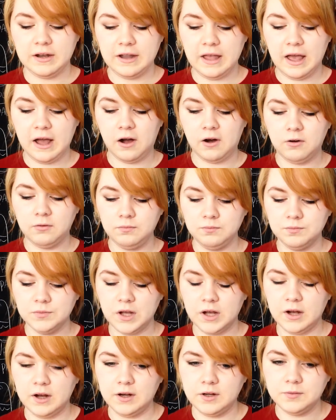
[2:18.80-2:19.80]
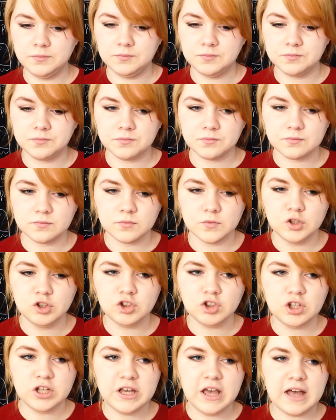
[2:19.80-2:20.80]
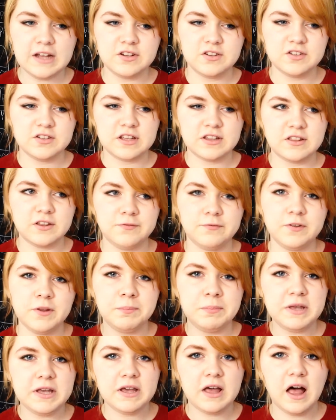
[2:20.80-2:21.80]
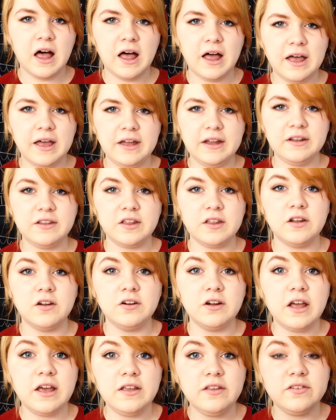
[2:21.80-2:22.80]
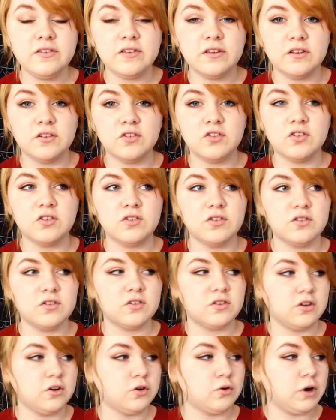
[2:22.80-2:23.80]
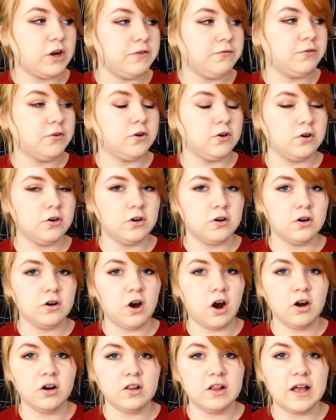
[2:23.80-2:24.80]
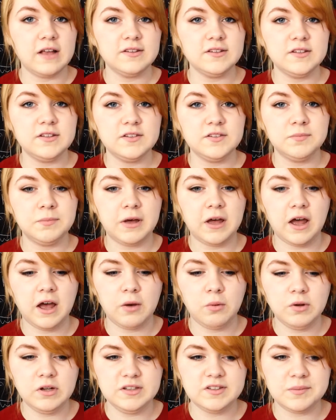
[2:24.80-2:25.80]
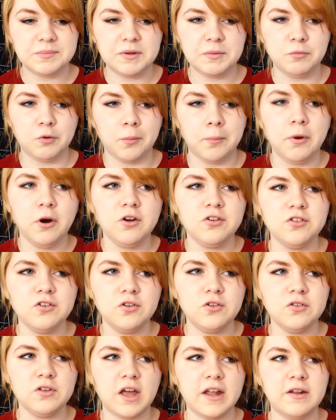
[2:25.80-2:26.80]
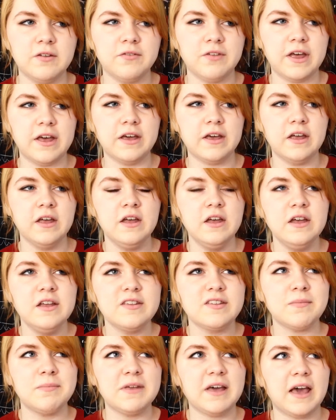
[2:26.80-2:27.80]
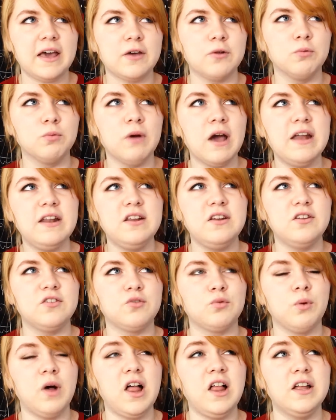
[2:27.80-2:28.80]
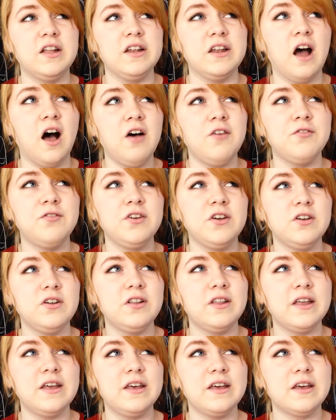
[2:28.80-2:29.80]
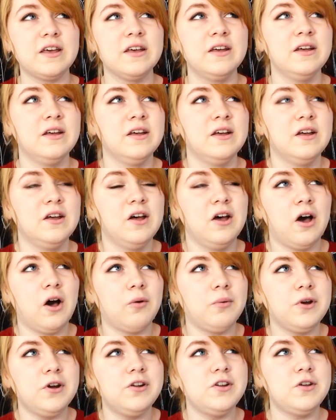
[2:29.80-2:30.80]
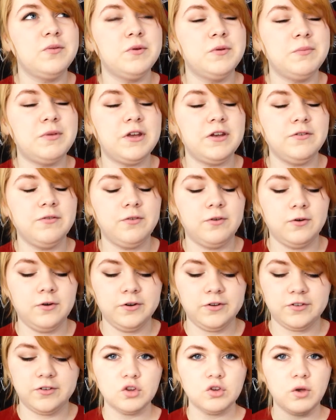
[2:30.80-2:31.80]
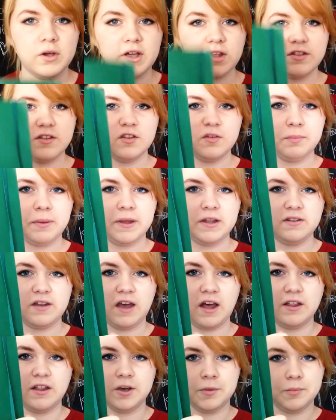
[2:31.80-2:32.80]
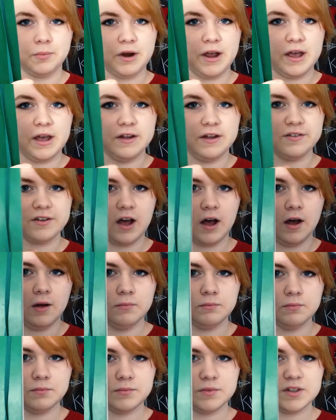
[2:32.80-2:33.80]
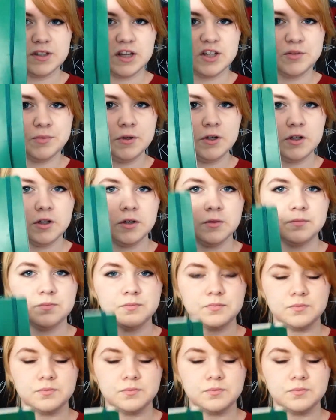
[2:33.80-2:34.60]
Now, usually I just get the flippy kind that are nice and they're great for art classes, but I want something more personal, kind of like something I could write in as well and not feel like a weird human being for. So I got this Pentalic brand sketchbook.